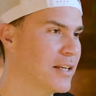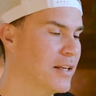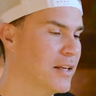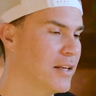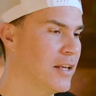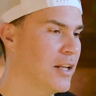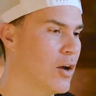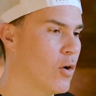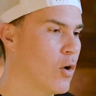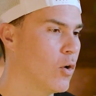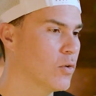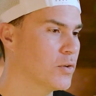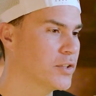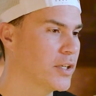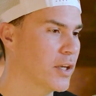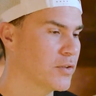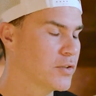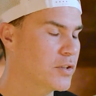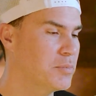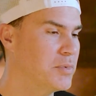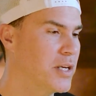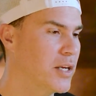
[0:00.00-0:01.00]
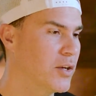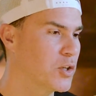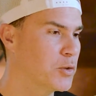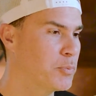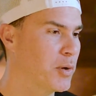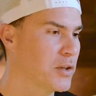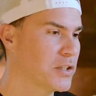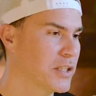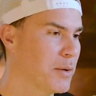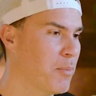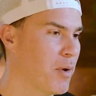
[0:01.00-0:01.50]
To, wholesale some deals,
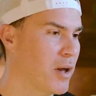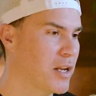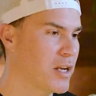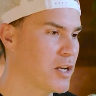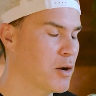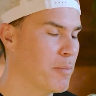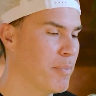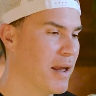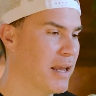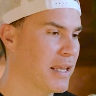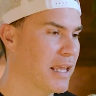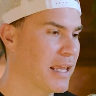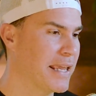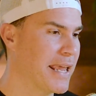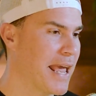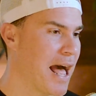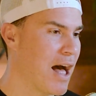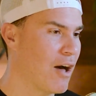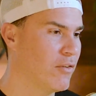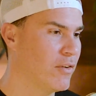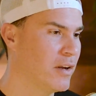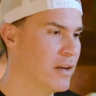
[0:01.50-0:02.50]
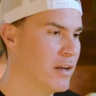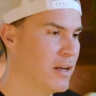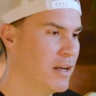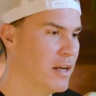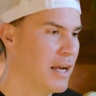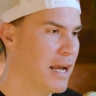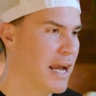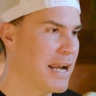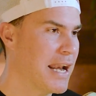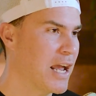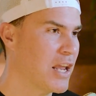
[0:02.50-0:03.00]
put some money in your bank account.
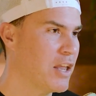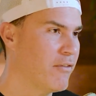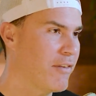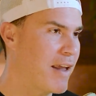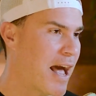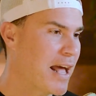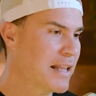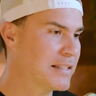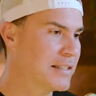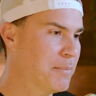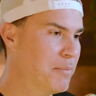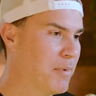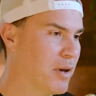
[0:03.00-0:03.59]
And now you've got